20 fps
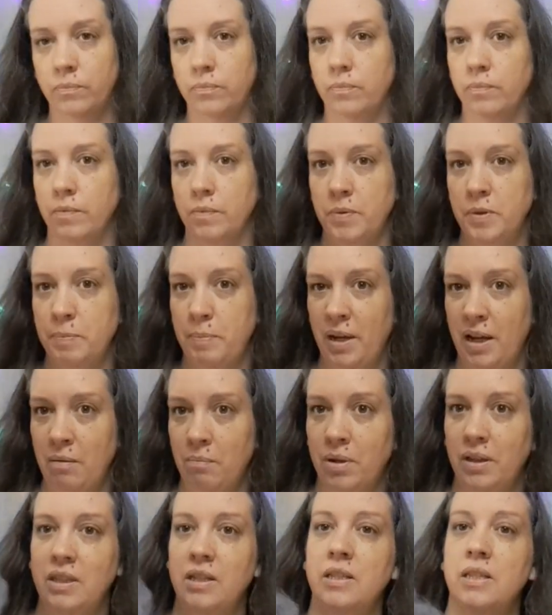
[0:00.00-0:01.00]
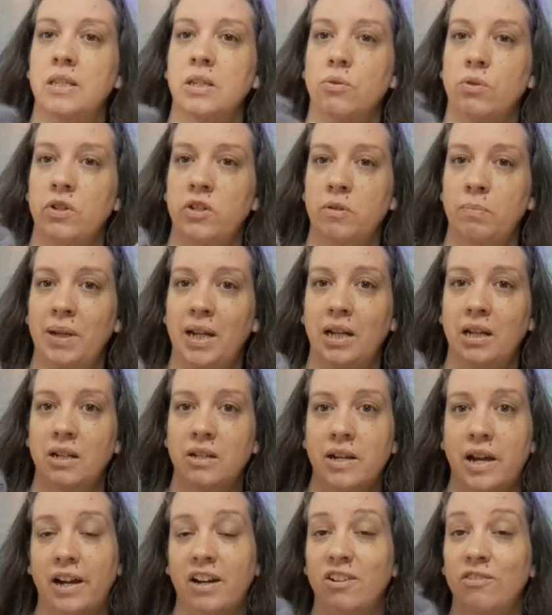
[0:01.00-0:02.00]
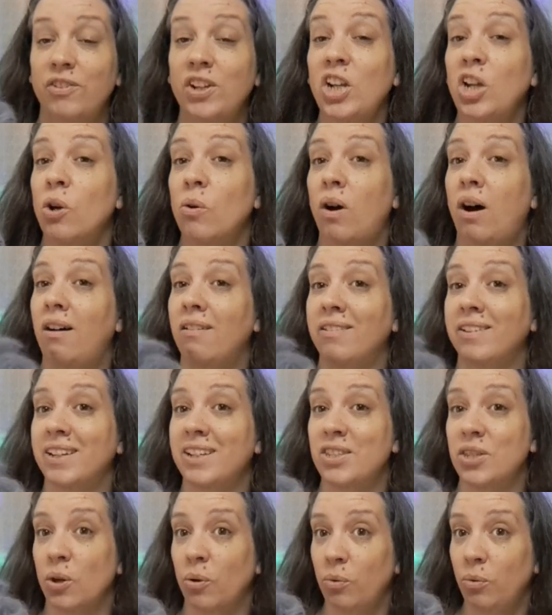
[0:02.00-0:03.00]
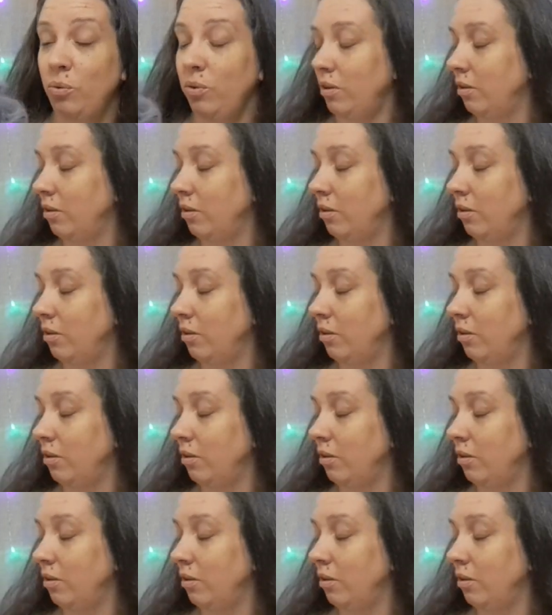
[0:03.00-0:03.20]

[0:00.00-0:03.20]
spin, but this is going to be an entire video all on its own.